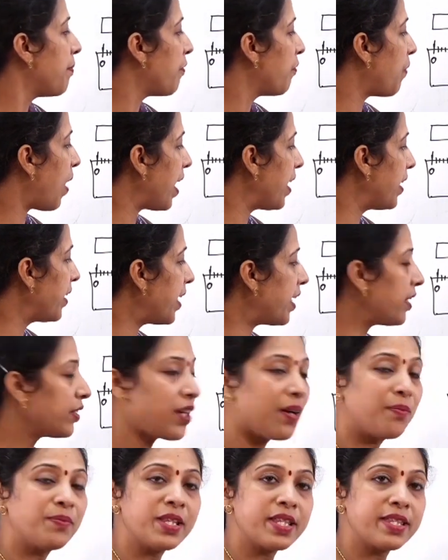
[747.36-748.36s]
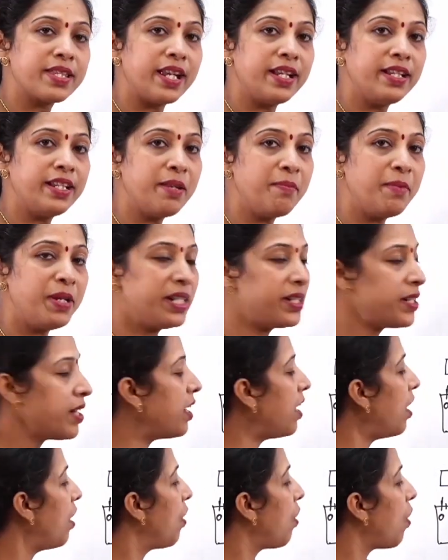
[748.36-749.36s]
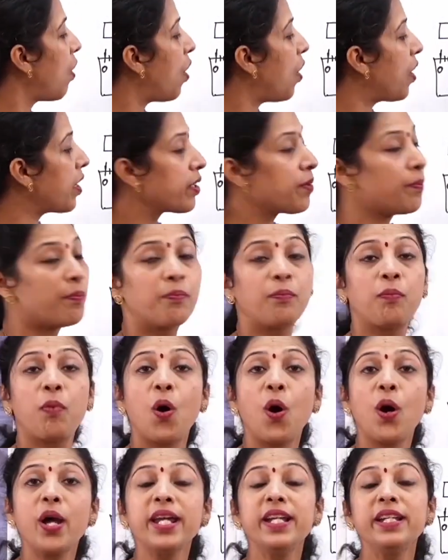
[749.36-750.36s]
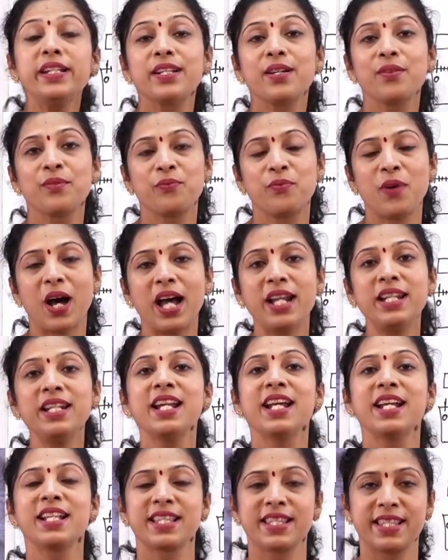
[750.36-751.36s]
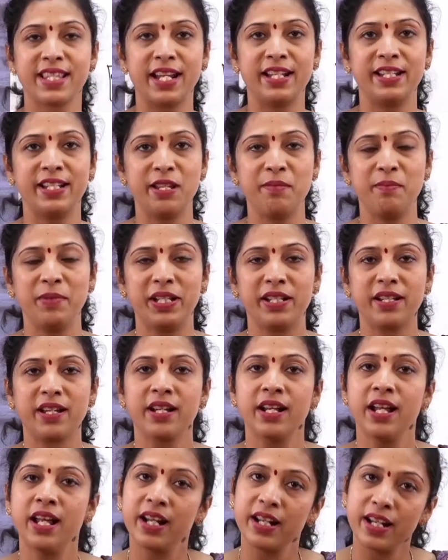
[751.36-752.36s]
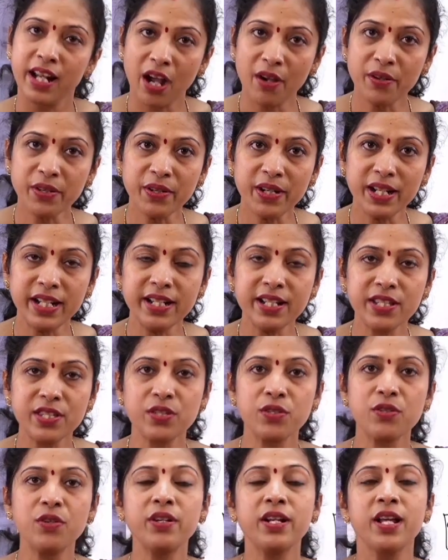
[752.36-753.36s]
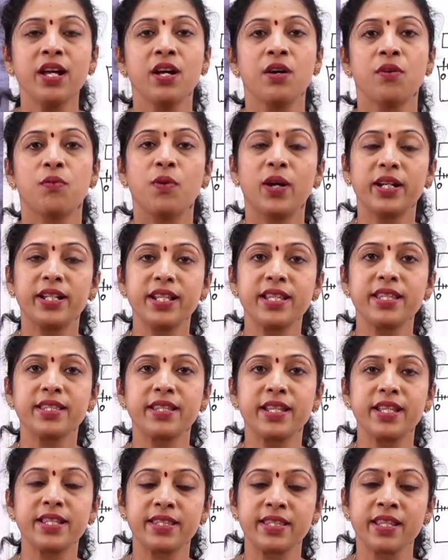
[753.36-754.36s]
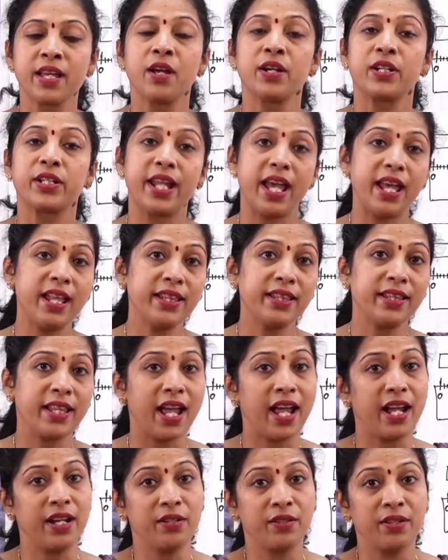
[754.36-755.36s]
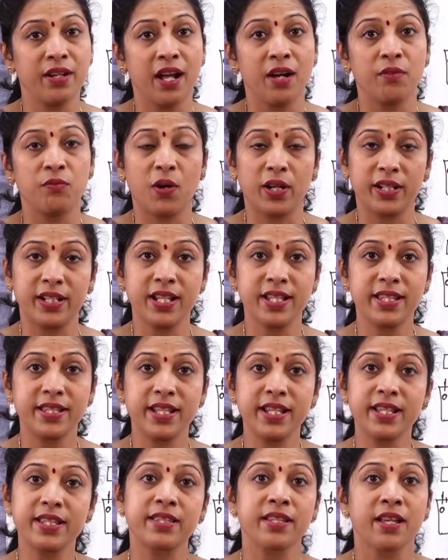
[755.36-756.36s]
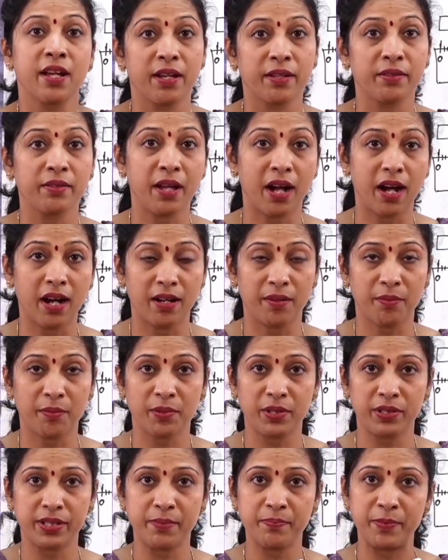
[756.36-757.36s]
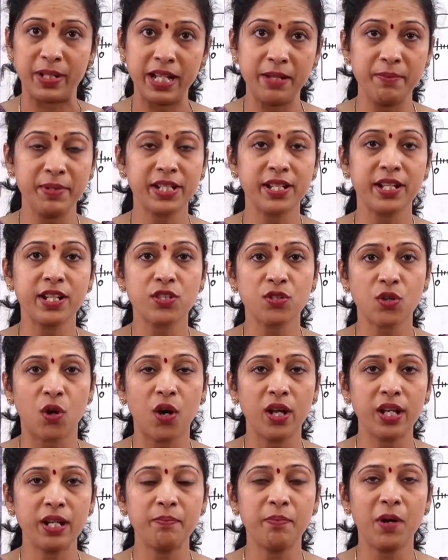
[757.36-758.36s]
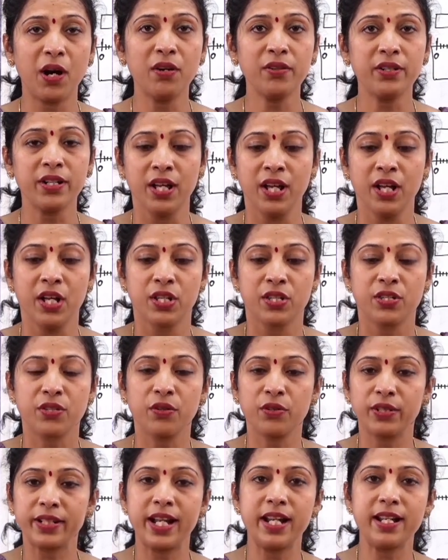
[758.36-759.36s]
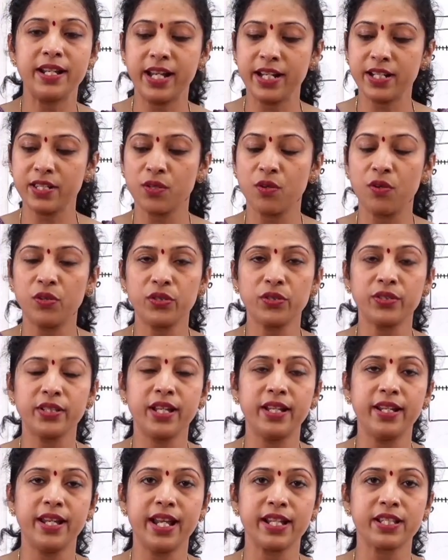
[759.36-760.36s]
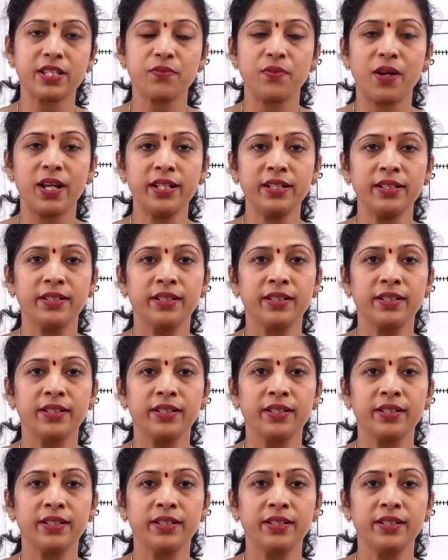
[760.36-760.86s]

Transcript: 1/10 of the centimeter or 0.1 centimeter. Now you understood what is this tenth and what is this millimeter is all about. So let's go to the next one.